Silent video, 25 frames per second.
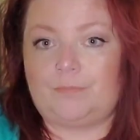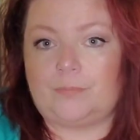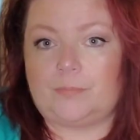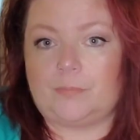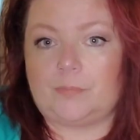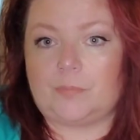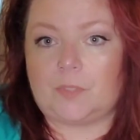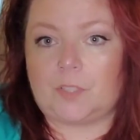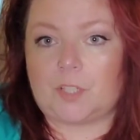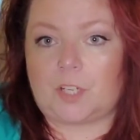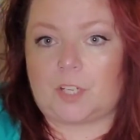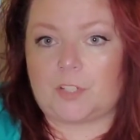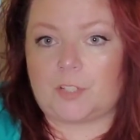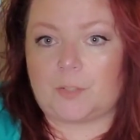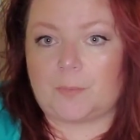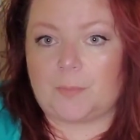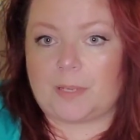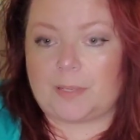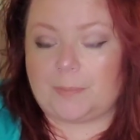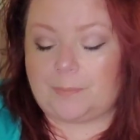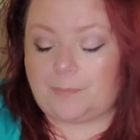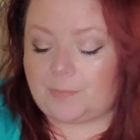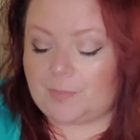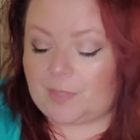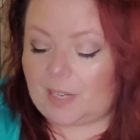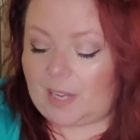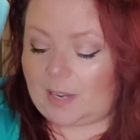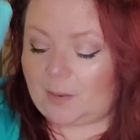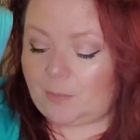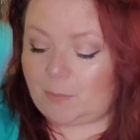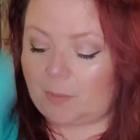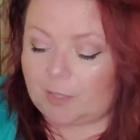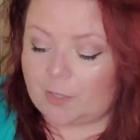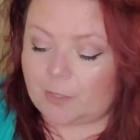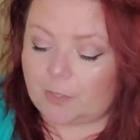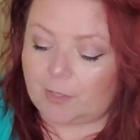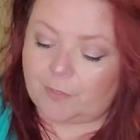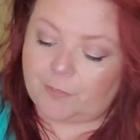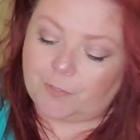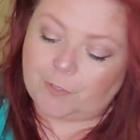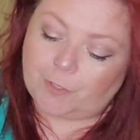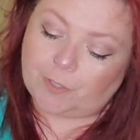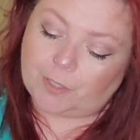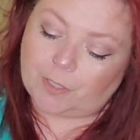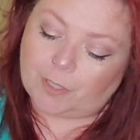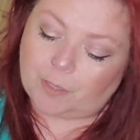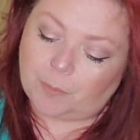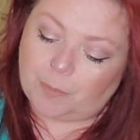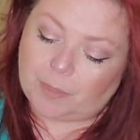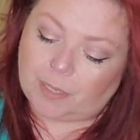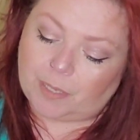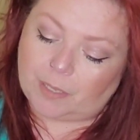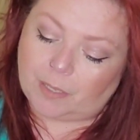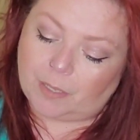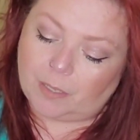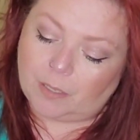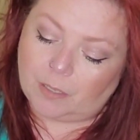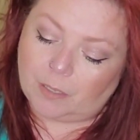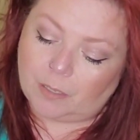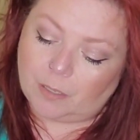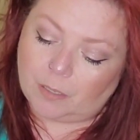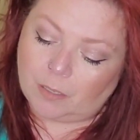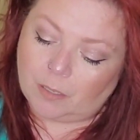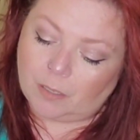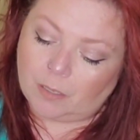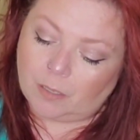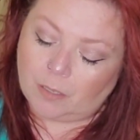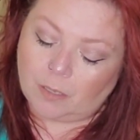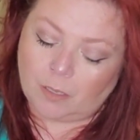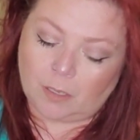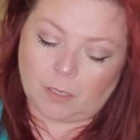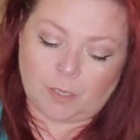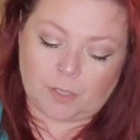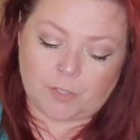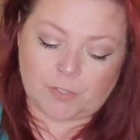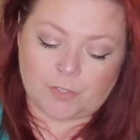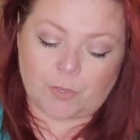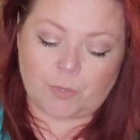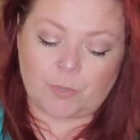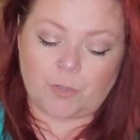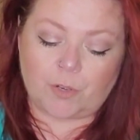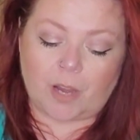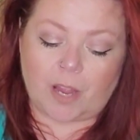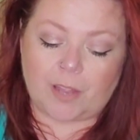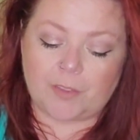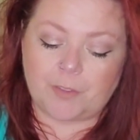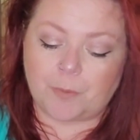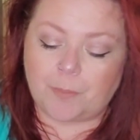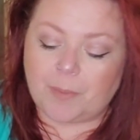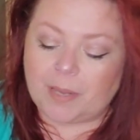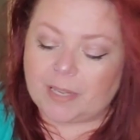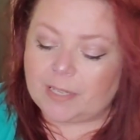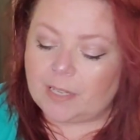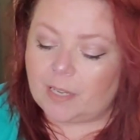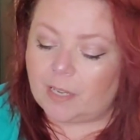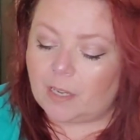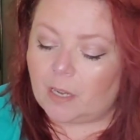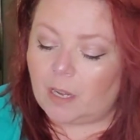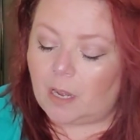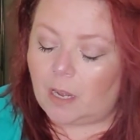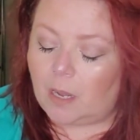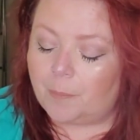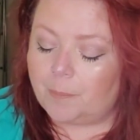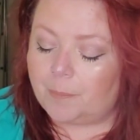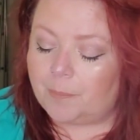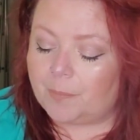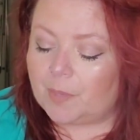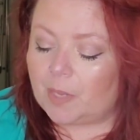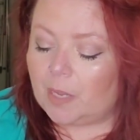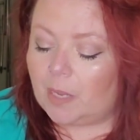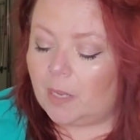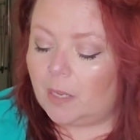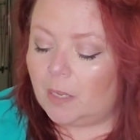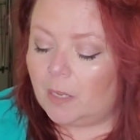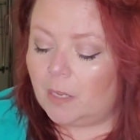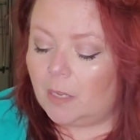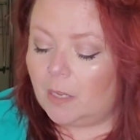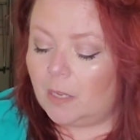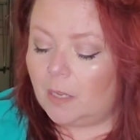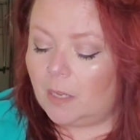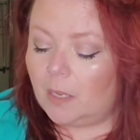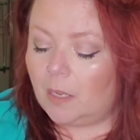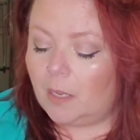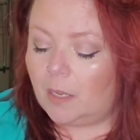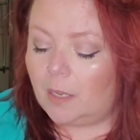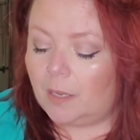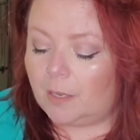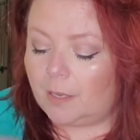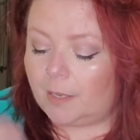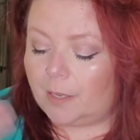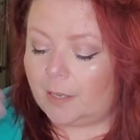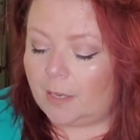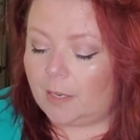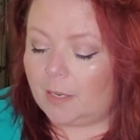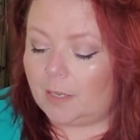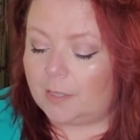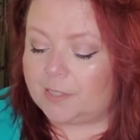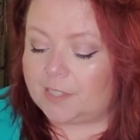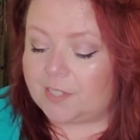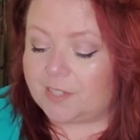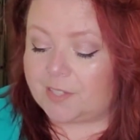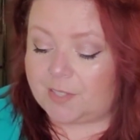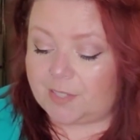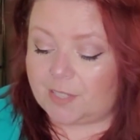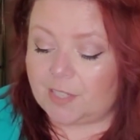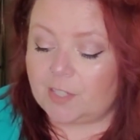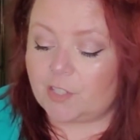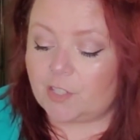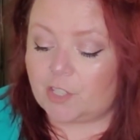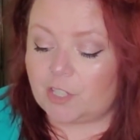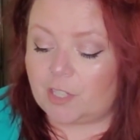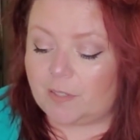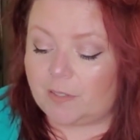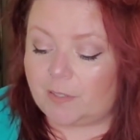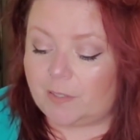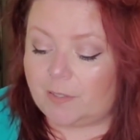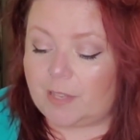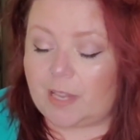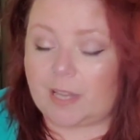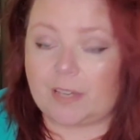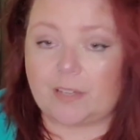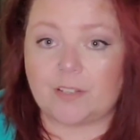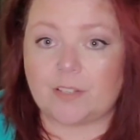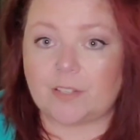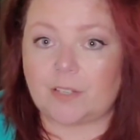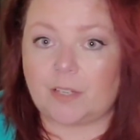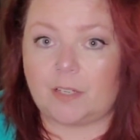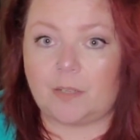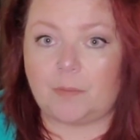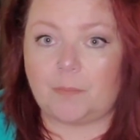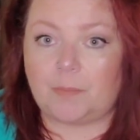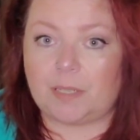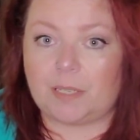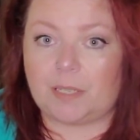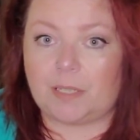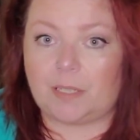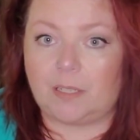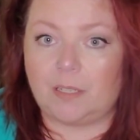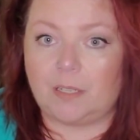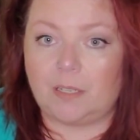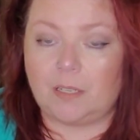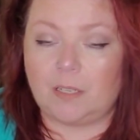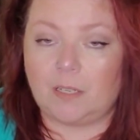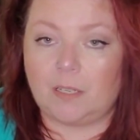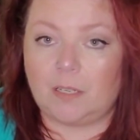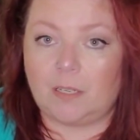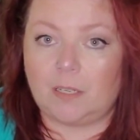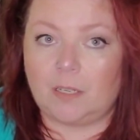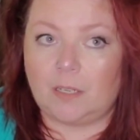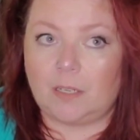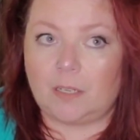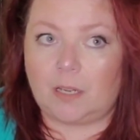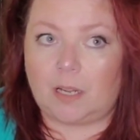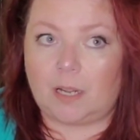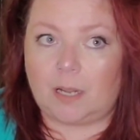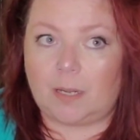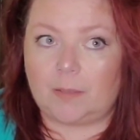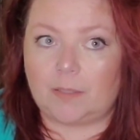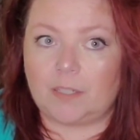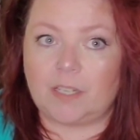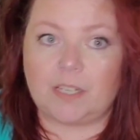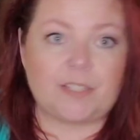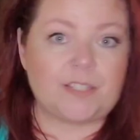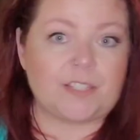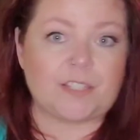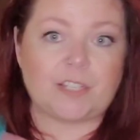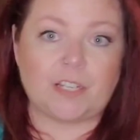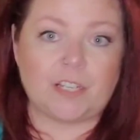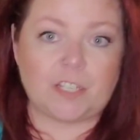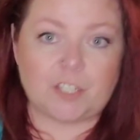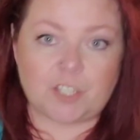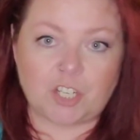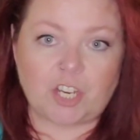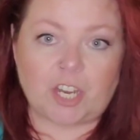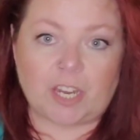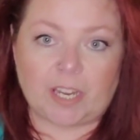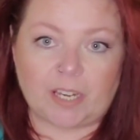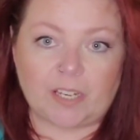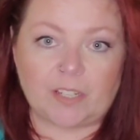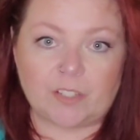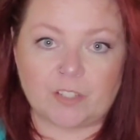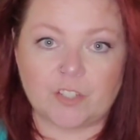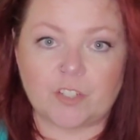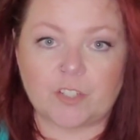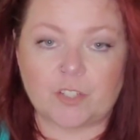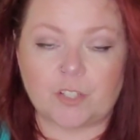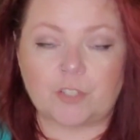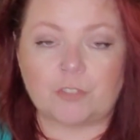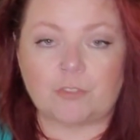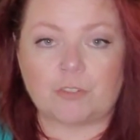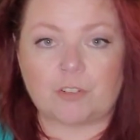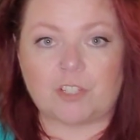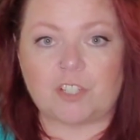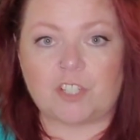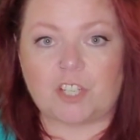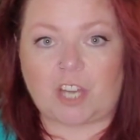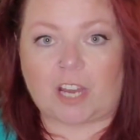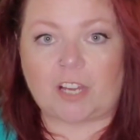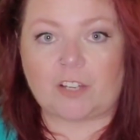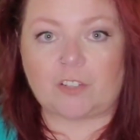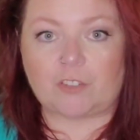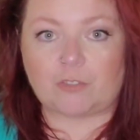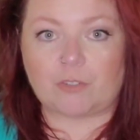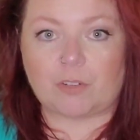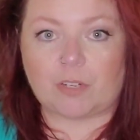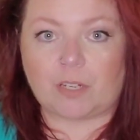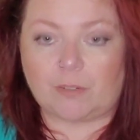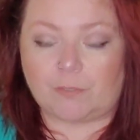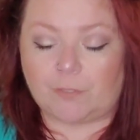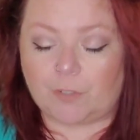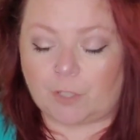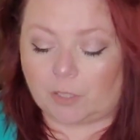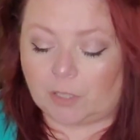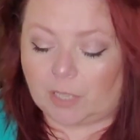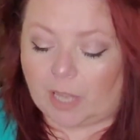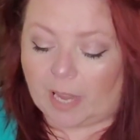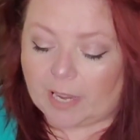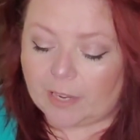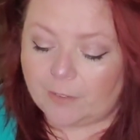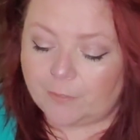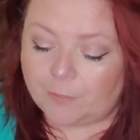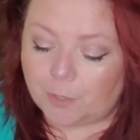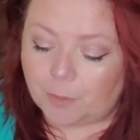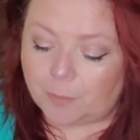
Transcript: Judgment. I wonder if you're going to be... So you're either making a decision that is going to be... it's going to change the trajectory of your life.